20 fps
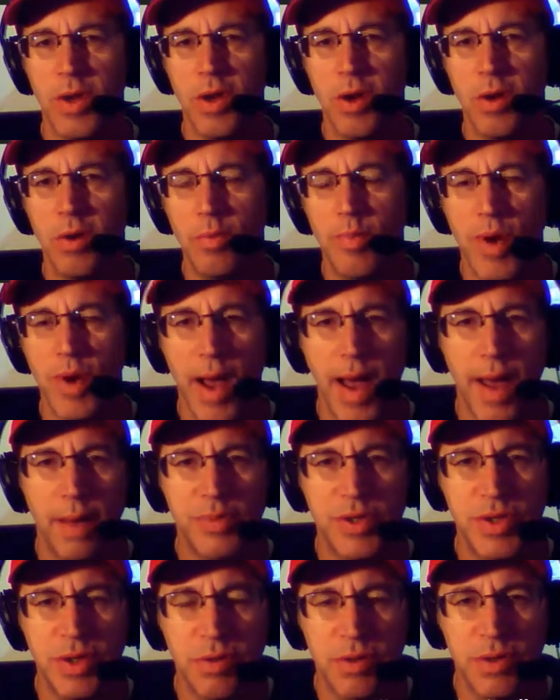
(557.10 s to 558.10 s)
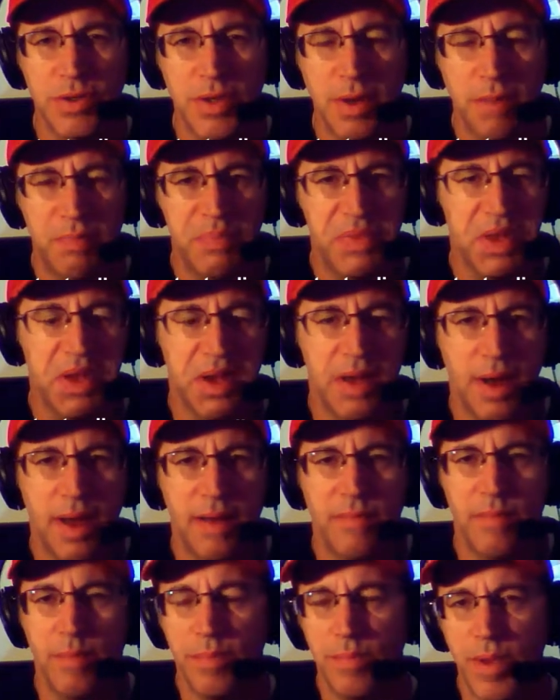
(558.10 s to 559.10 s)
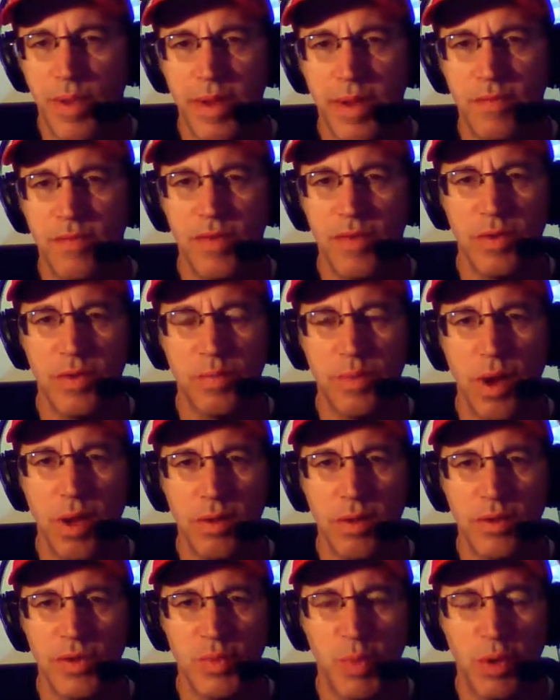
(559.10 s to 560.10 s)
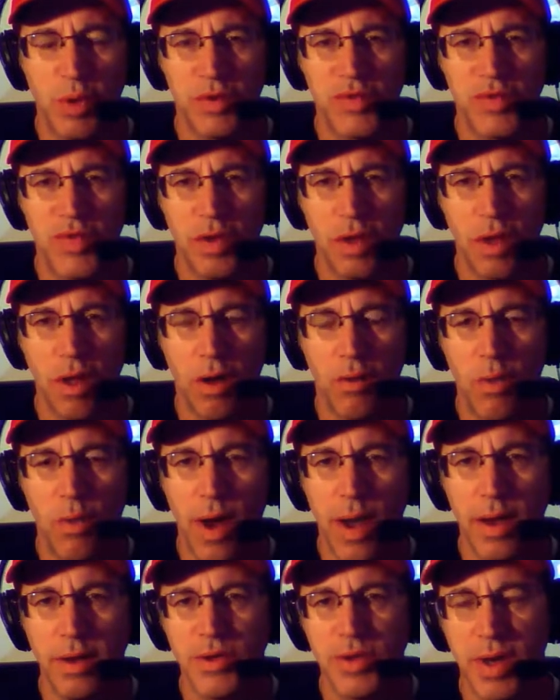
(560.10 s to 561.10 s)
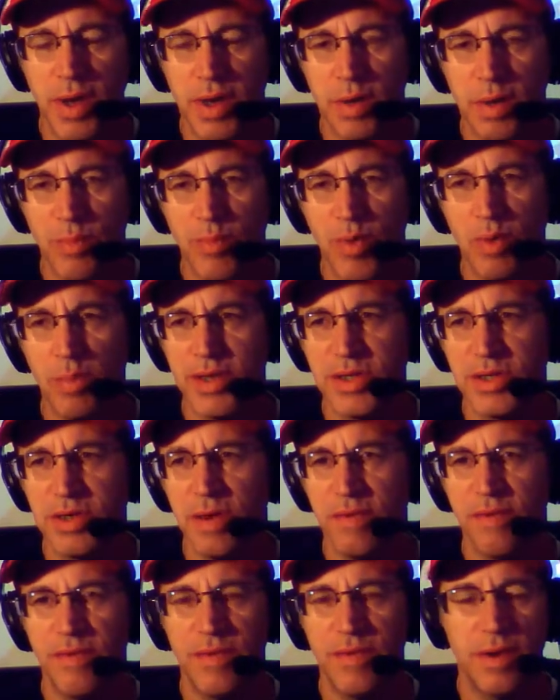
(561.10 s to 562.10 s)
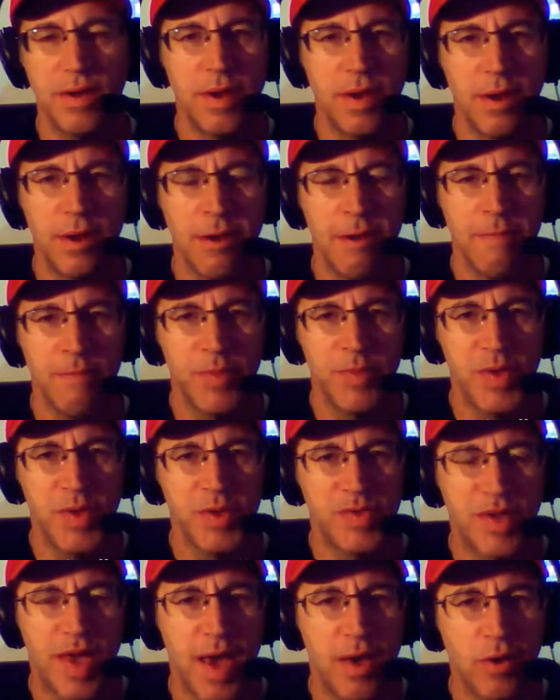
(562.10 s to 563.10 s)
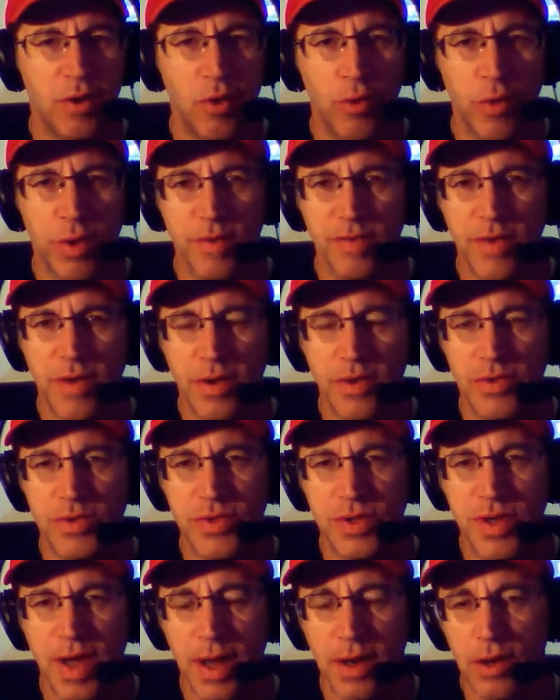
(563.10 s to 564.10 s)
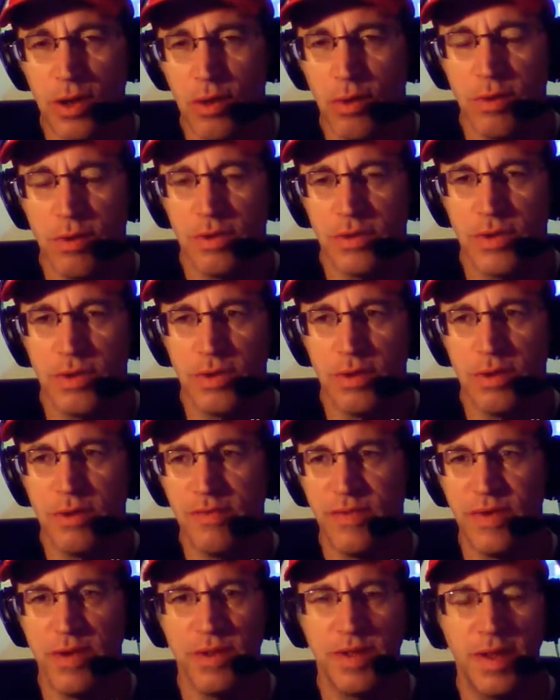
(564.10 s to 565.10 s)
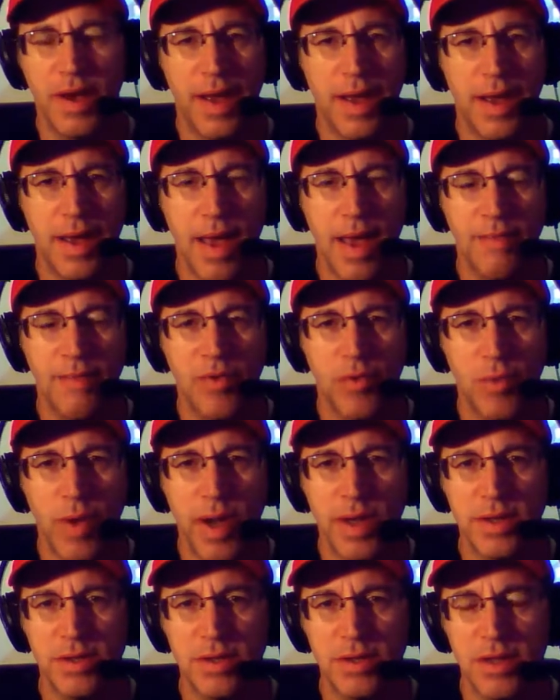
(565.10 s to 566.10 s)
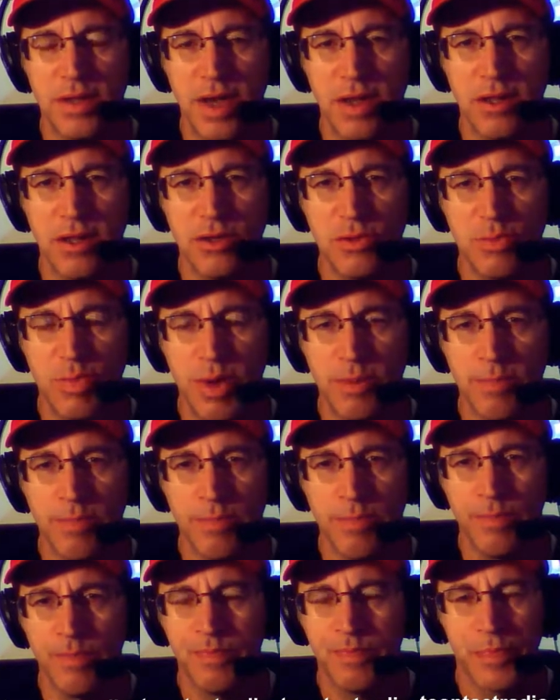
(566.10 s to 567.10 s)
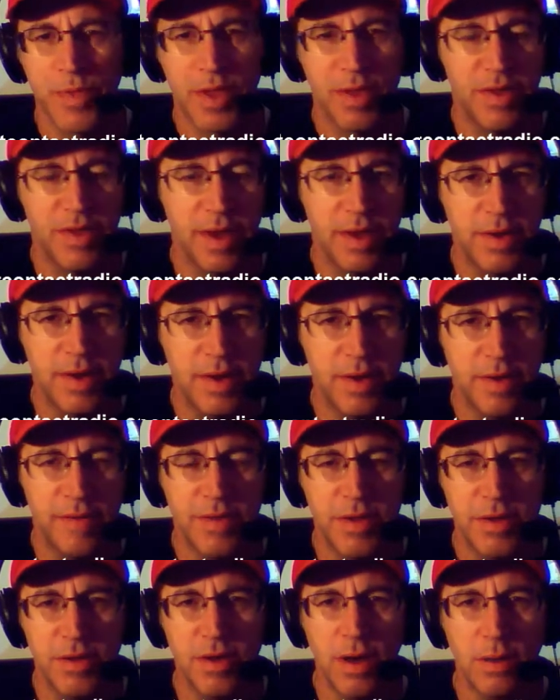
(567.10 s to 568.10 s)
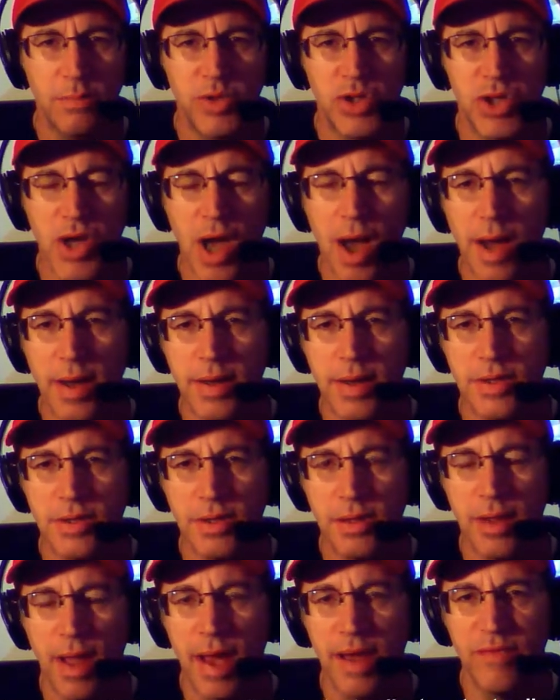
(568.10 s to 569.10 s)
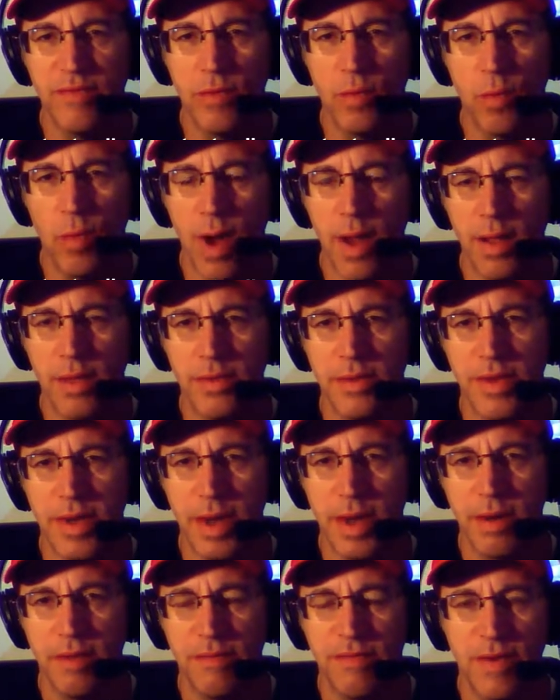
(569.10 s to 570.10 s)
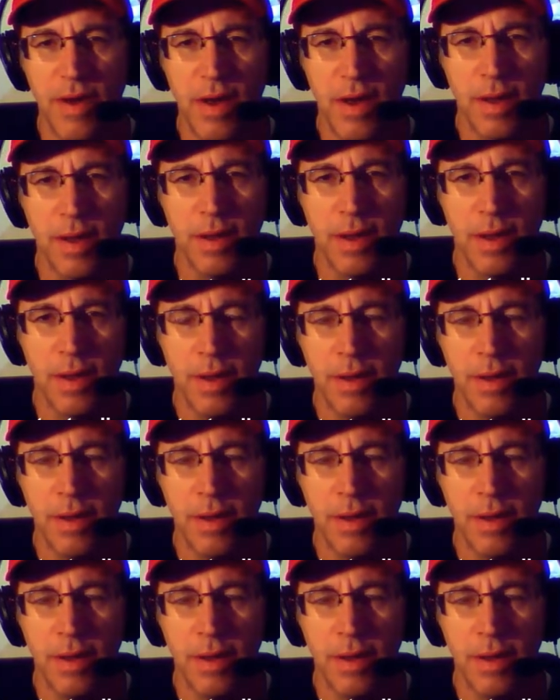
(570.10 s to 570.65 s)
You know, perhaps there is something, and I played football and sports for a long while, so I can put myself in this category of understanding or certainly feel that I have the right to say this, but the idea of the dumb jock is alive and well in the NFL